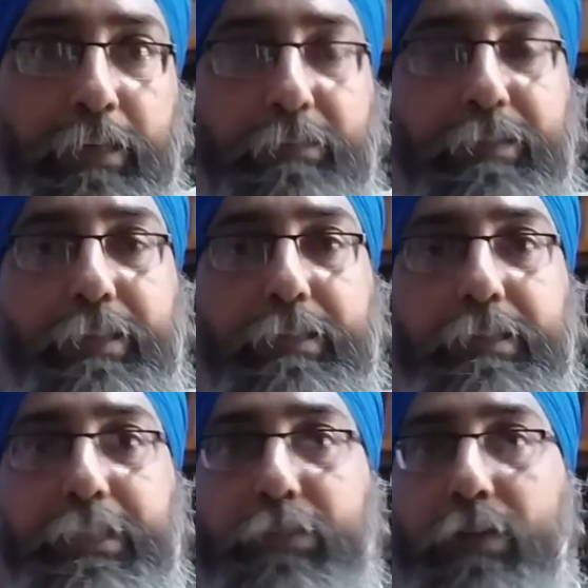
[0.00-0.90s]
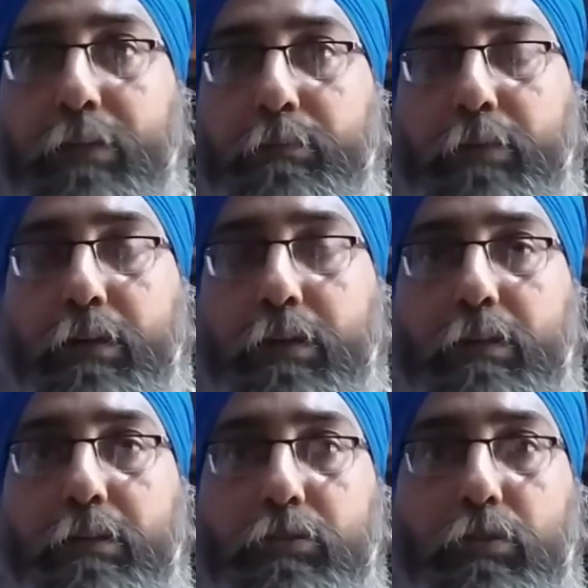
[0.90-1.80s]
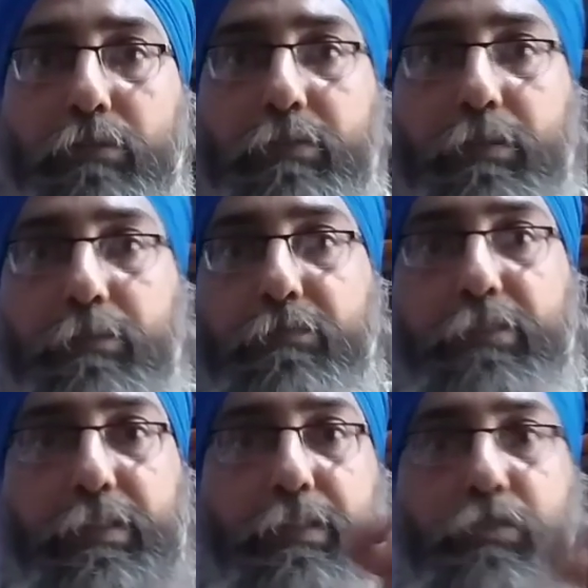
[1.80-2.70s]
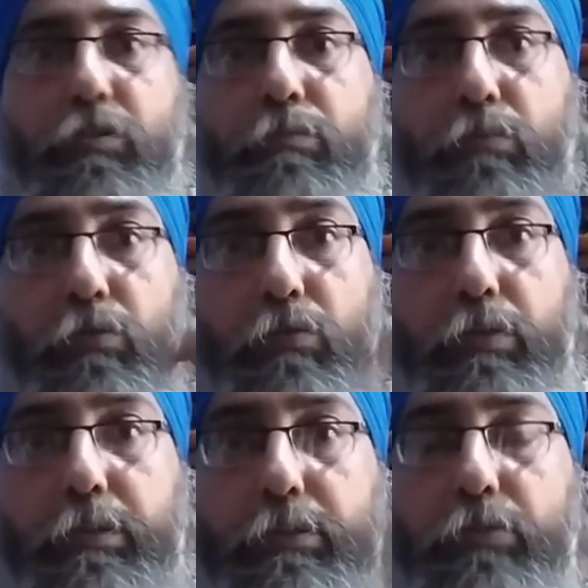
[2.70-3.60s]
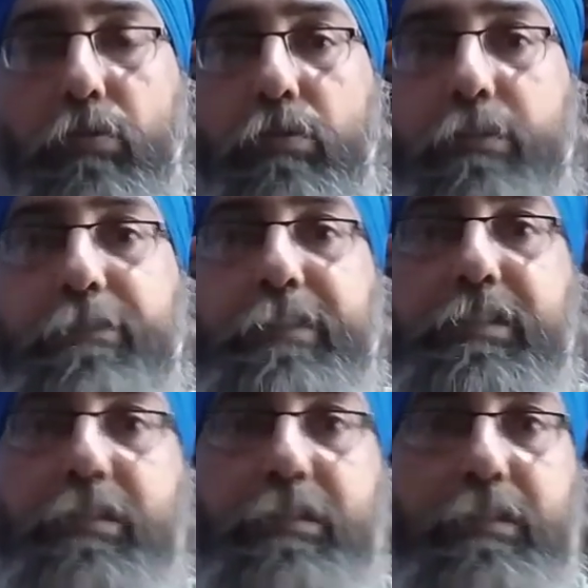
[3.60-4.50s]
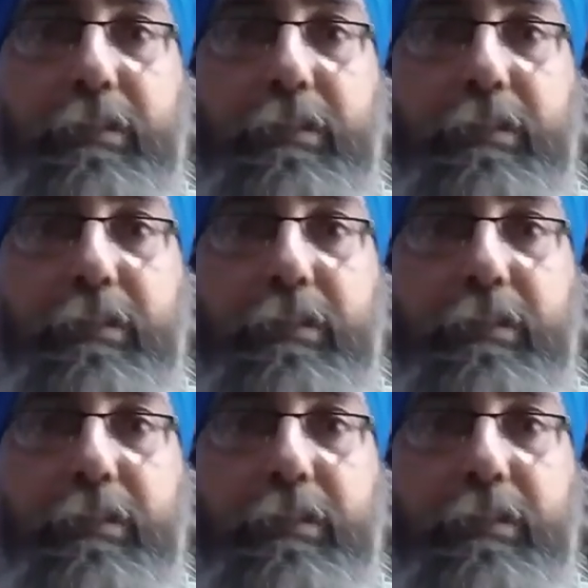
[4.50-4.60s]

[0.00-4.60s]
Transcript: where they develop sort of a fungus or mold, on the faces.